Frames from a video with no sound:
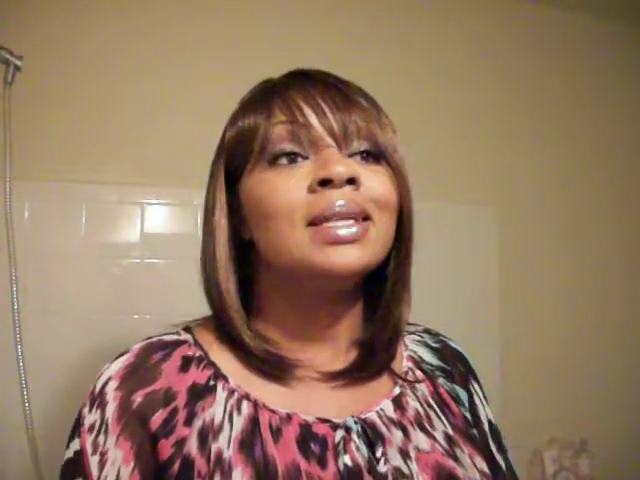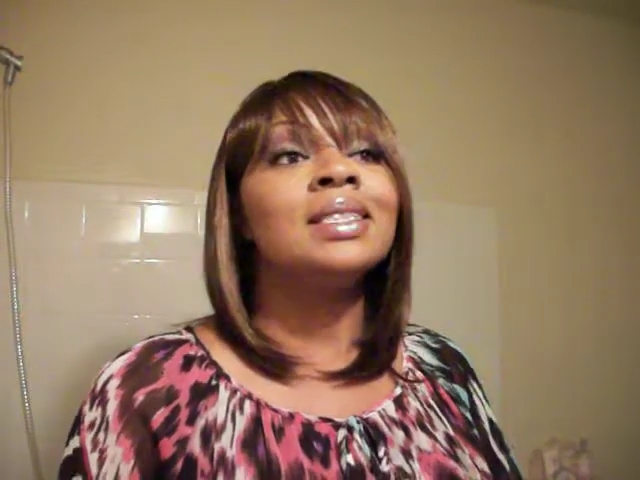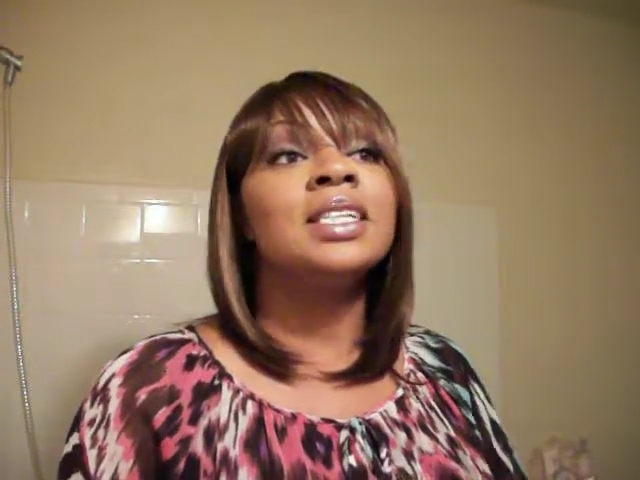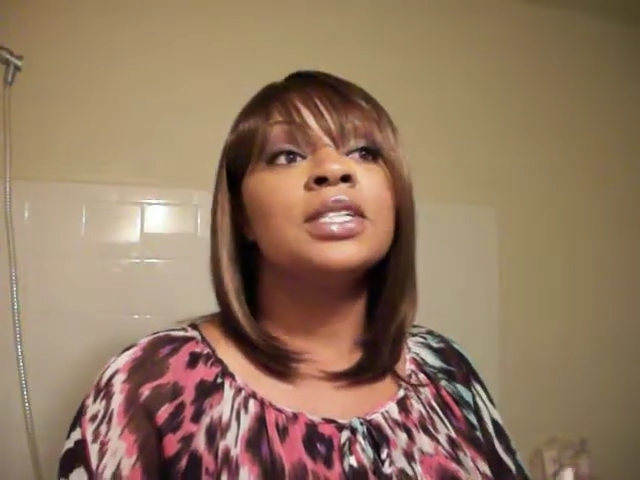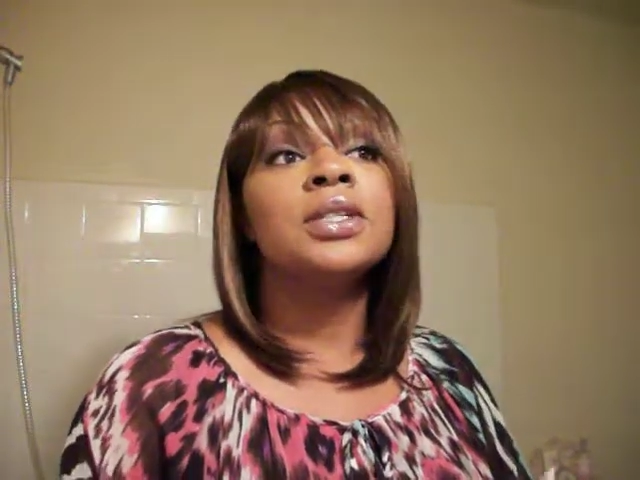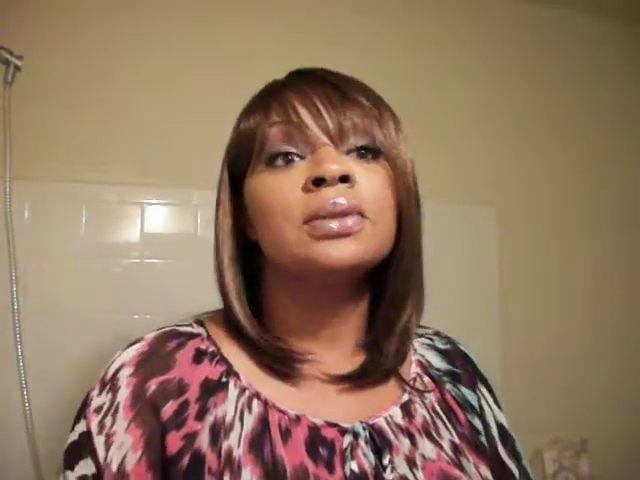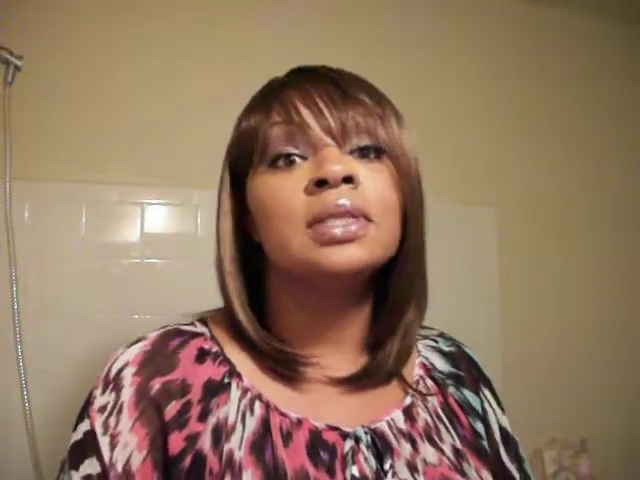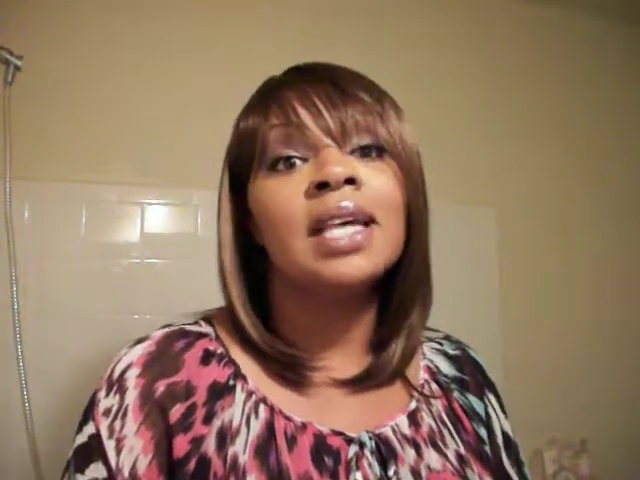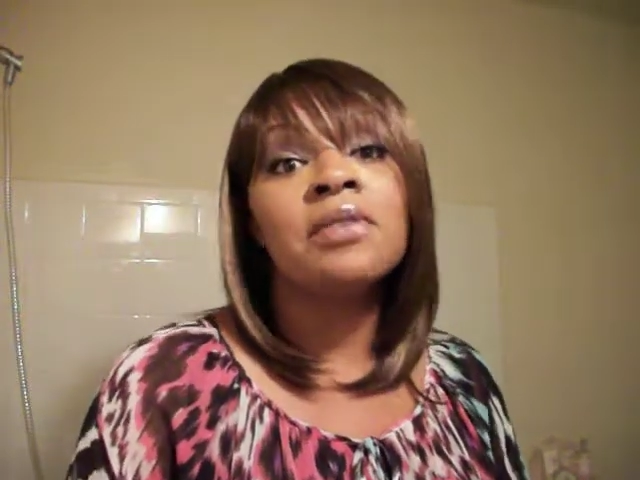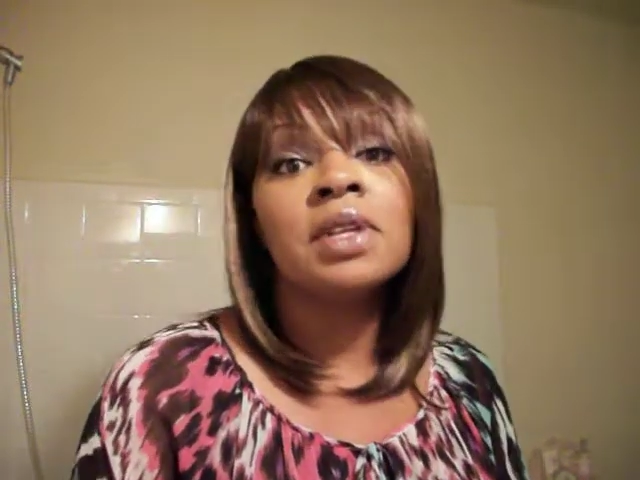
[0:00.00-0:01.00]
additional
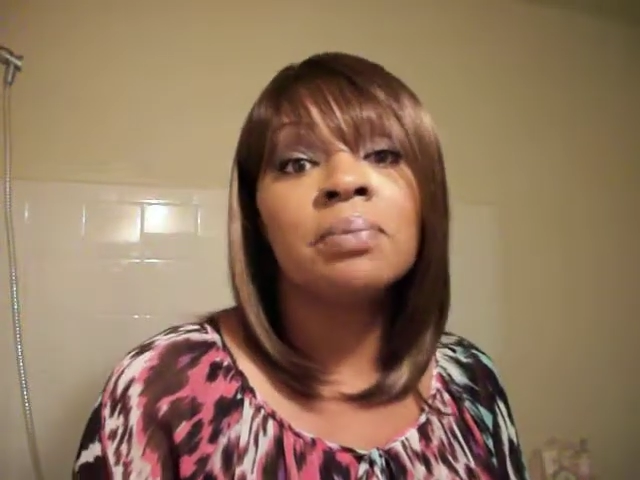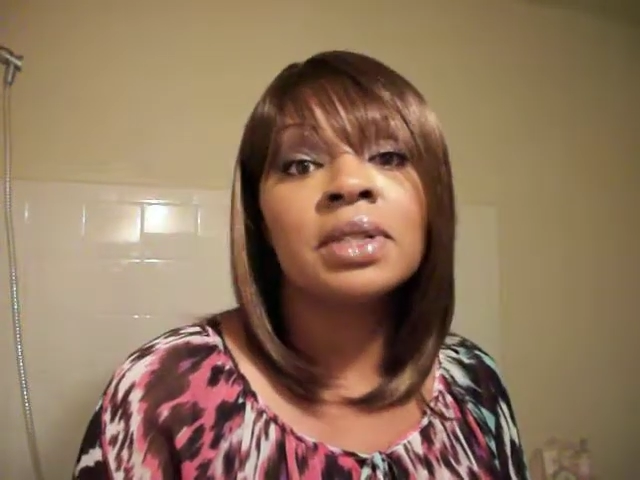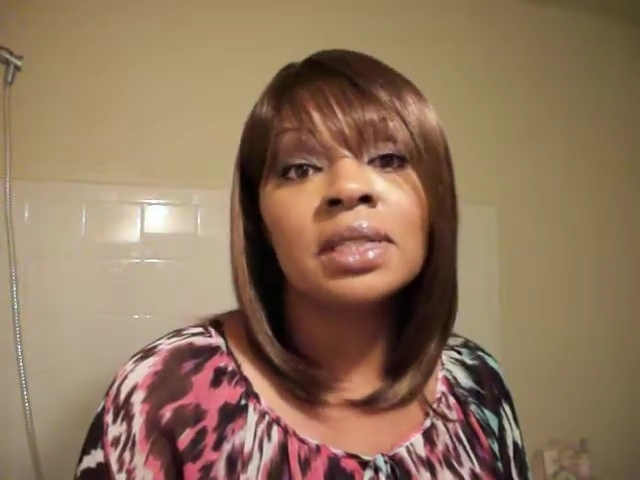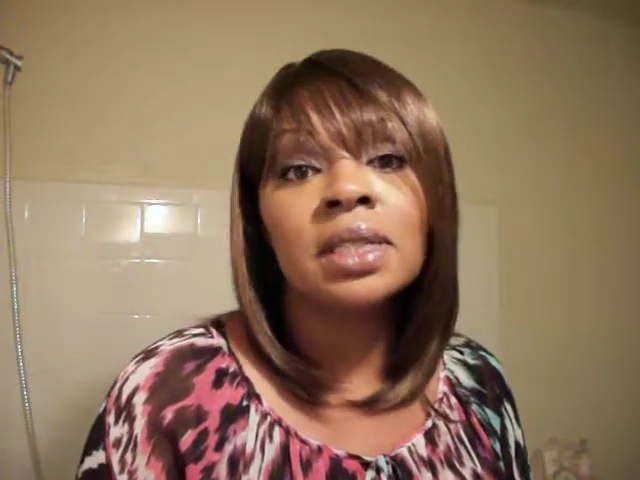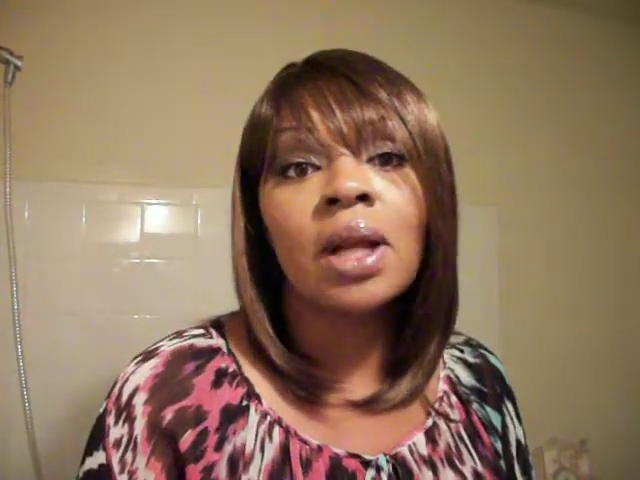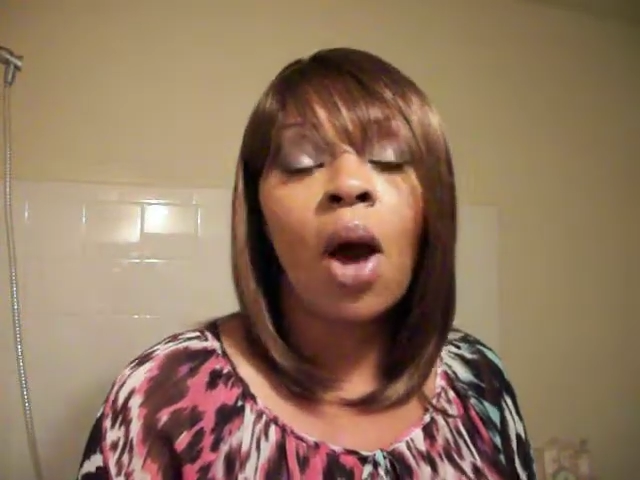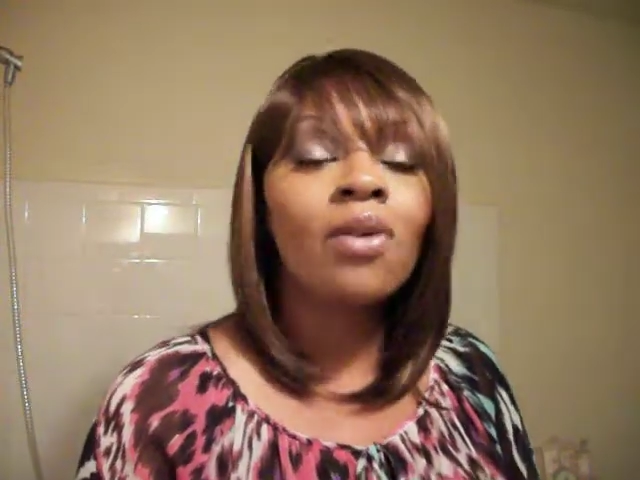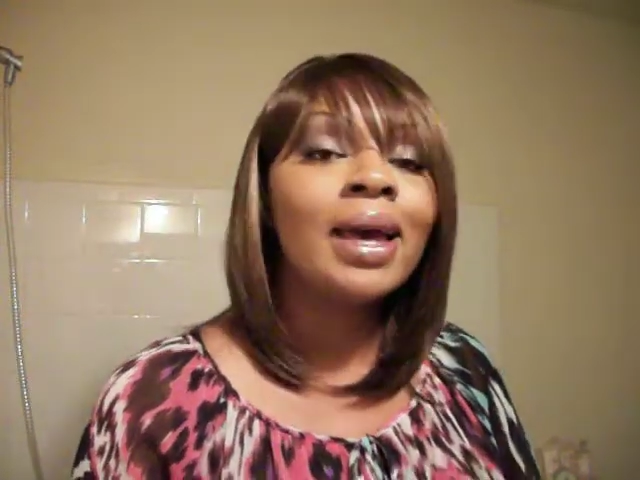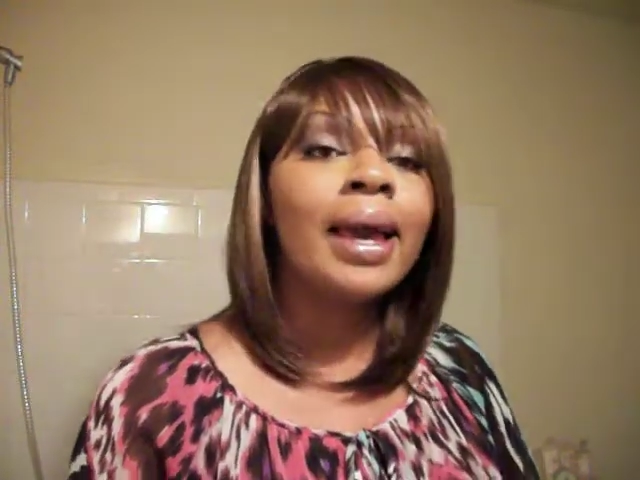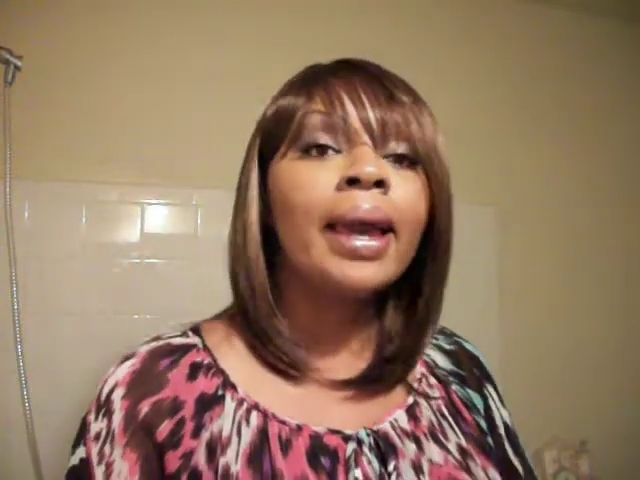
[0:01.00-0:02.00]
70% off